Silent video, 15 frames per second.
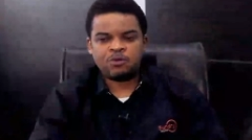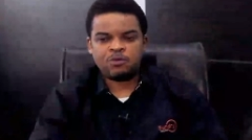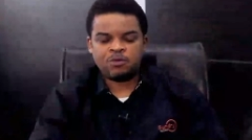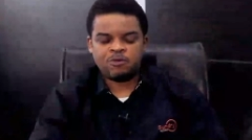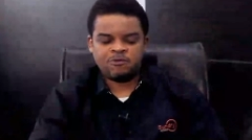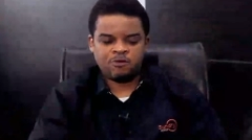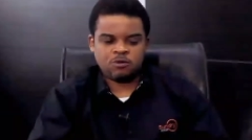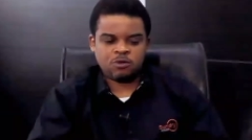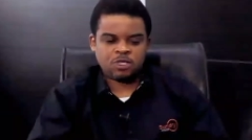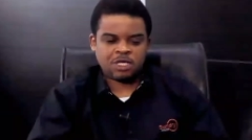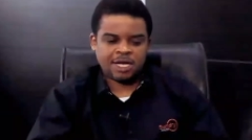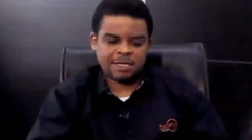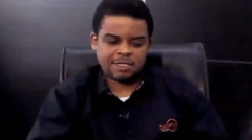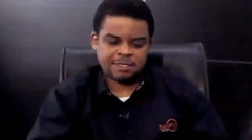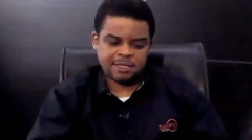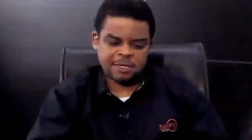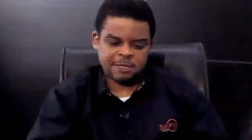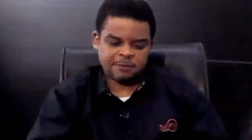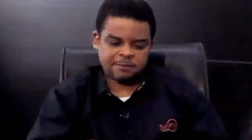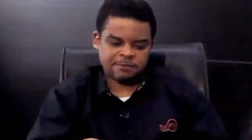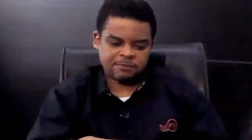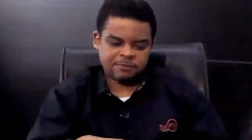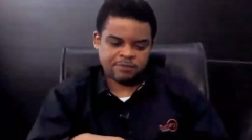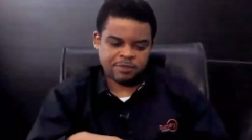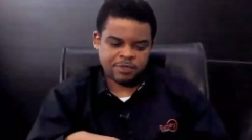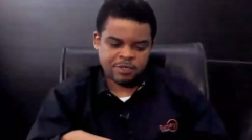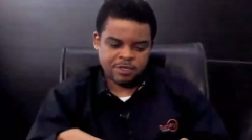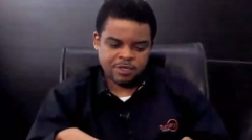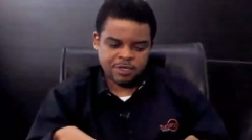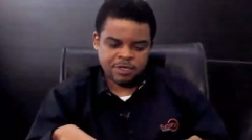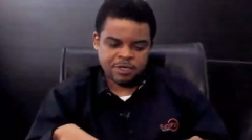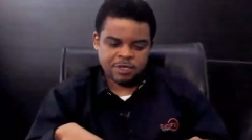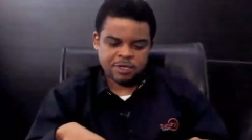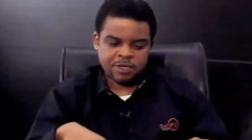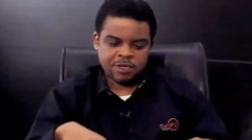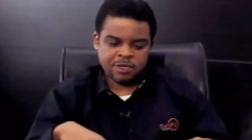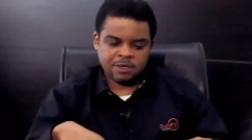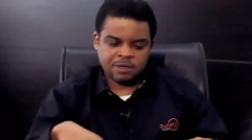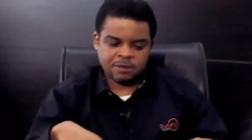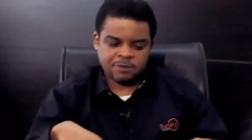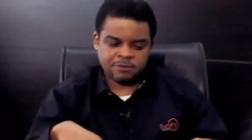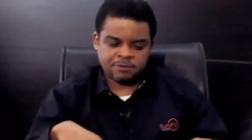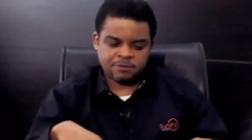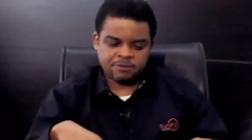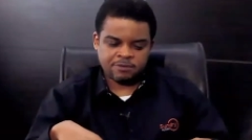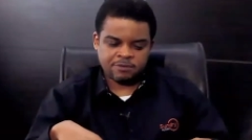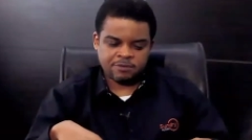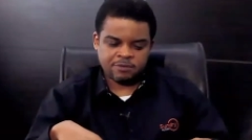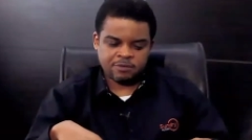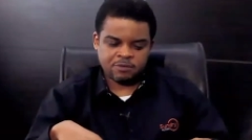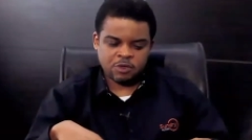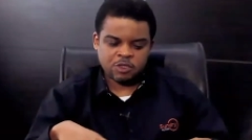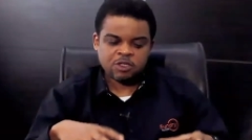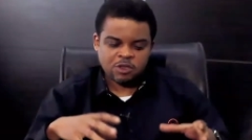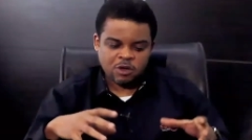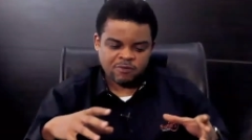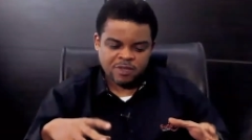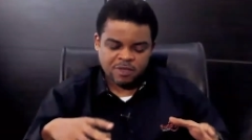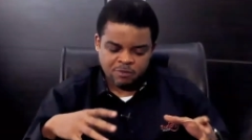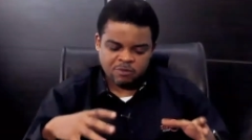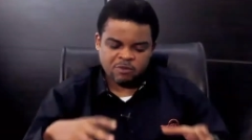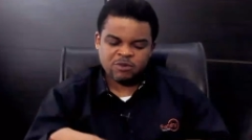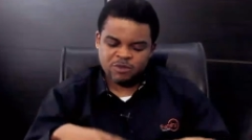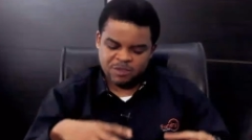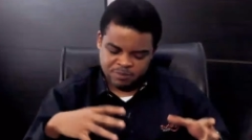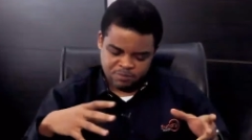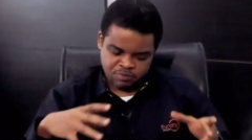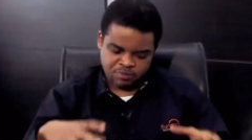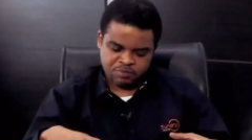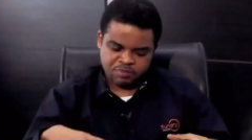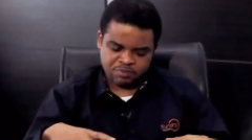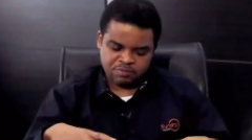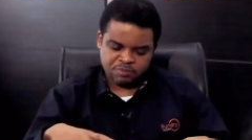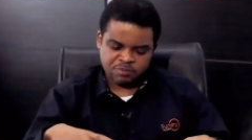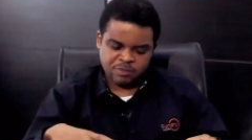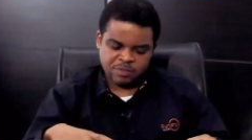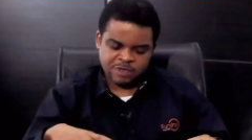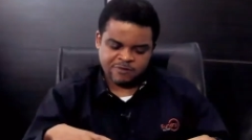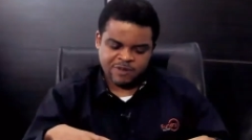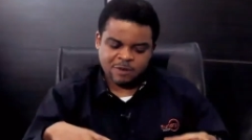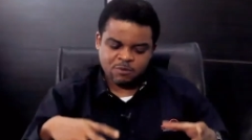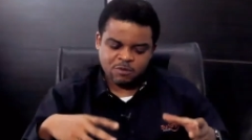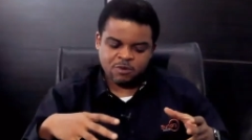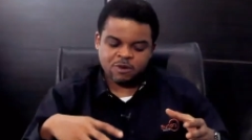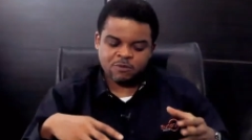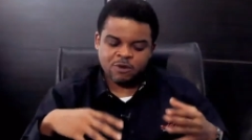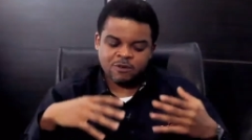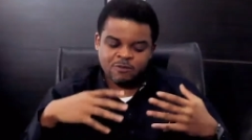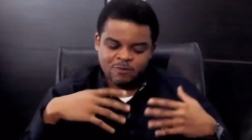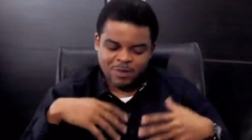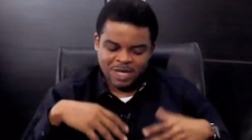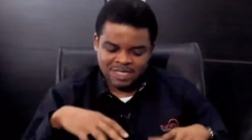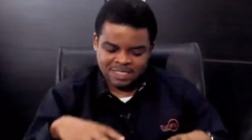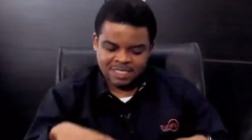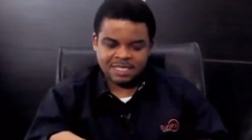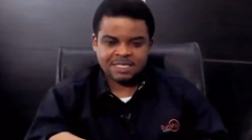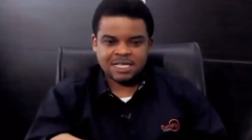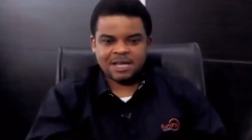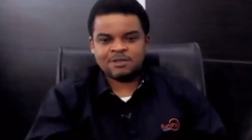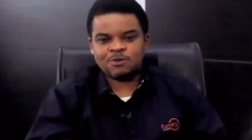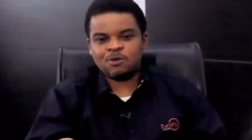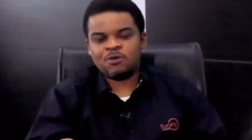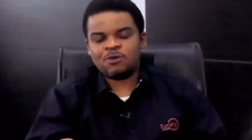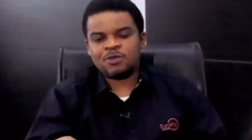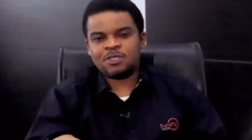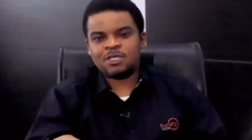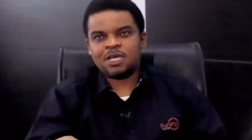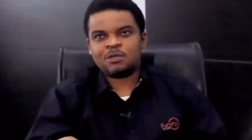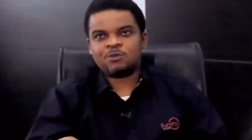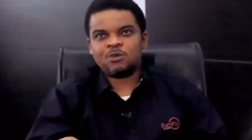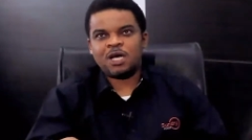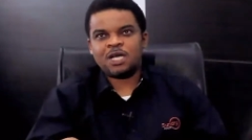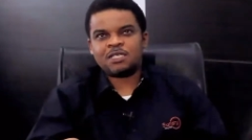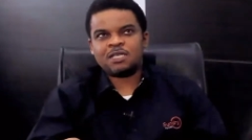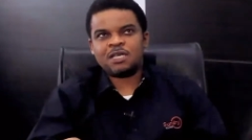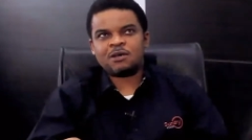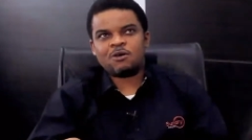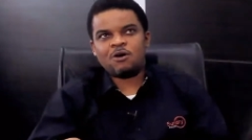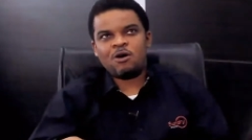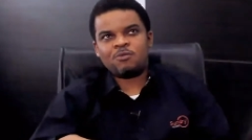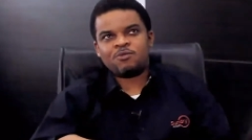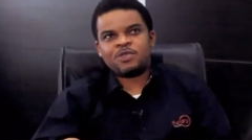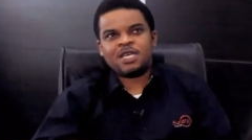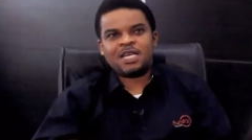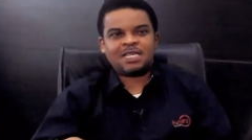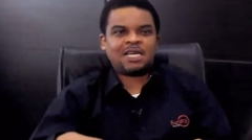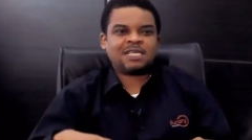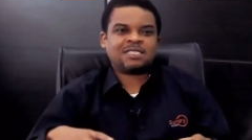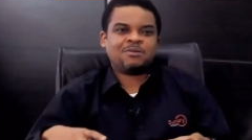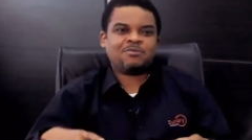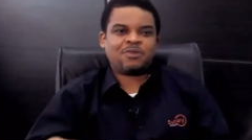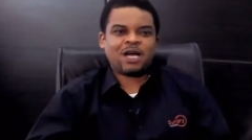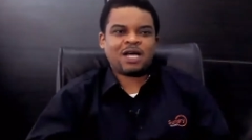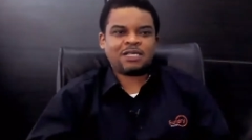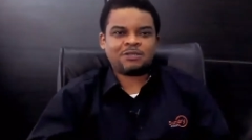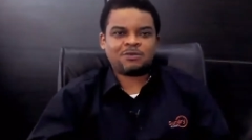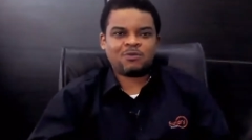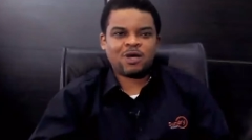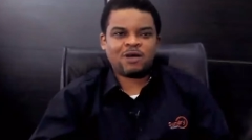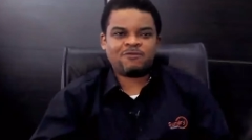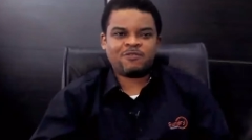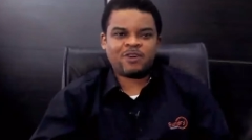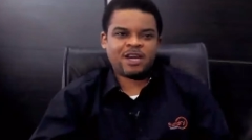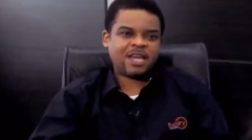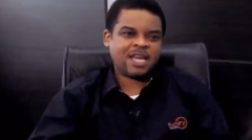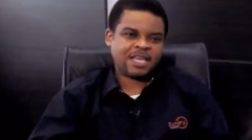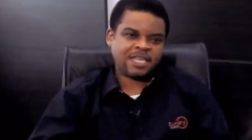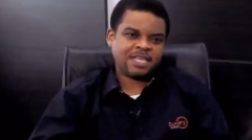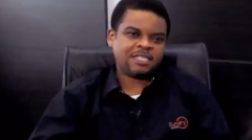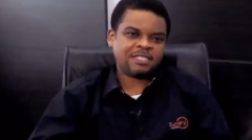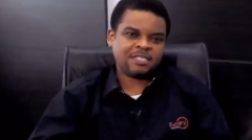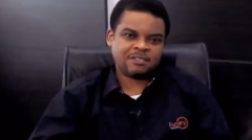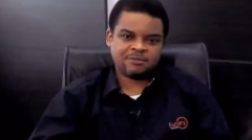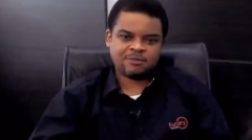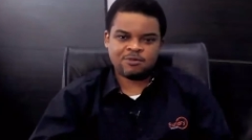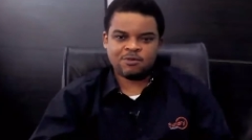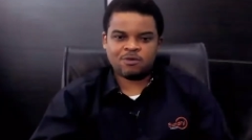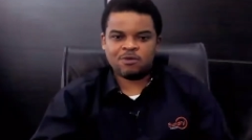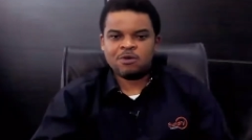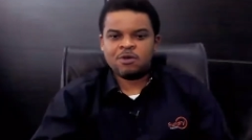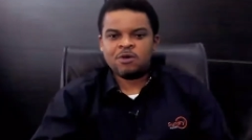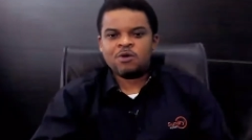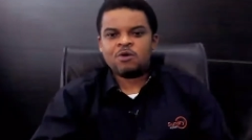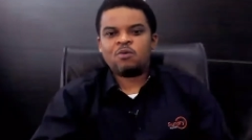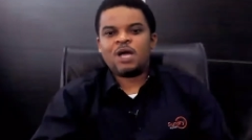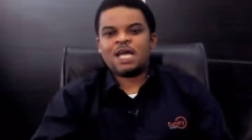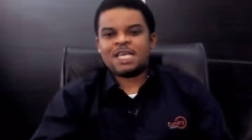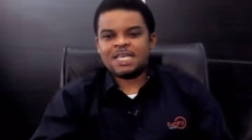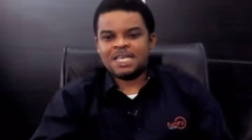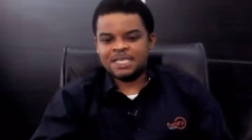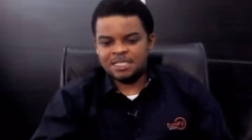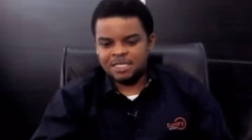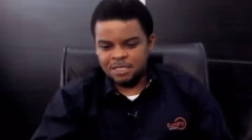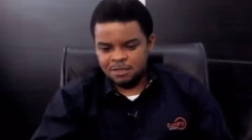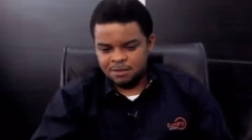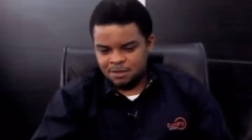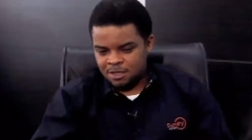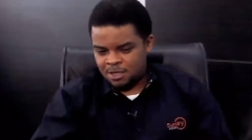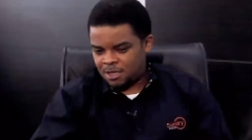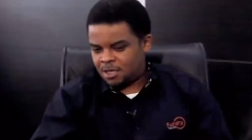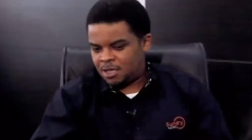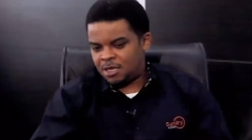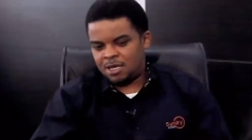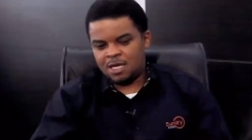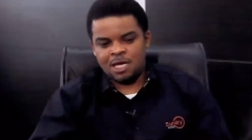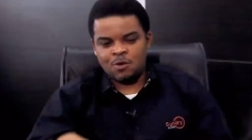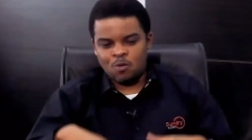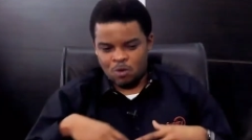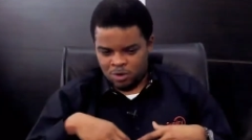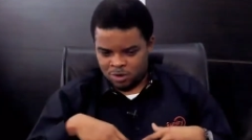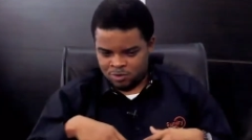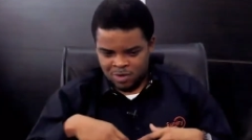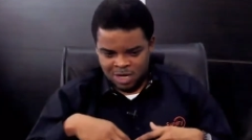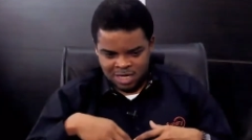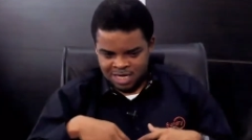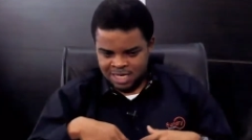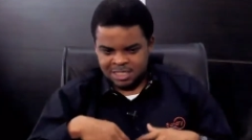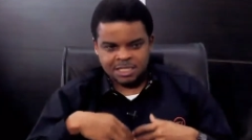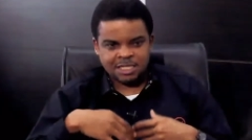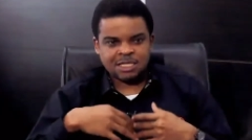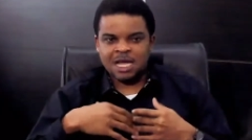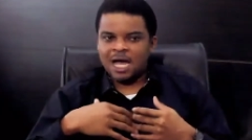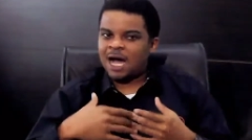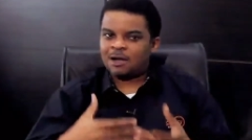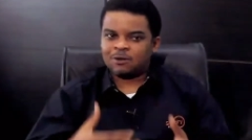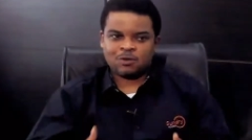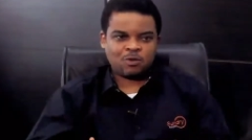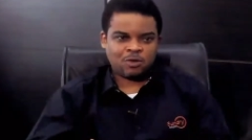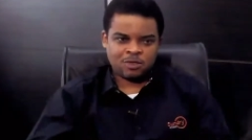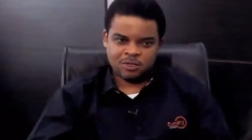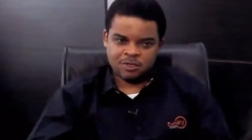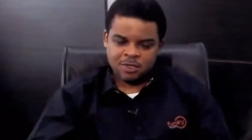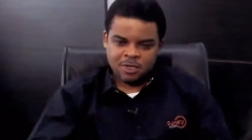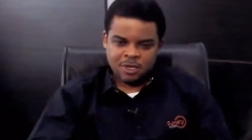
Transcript: We've looked at um, um, most of the most in fact, one of the best things I know is that as a company and as a brand, we are very engaging. So we're engaging inwards, we're engaging outwards.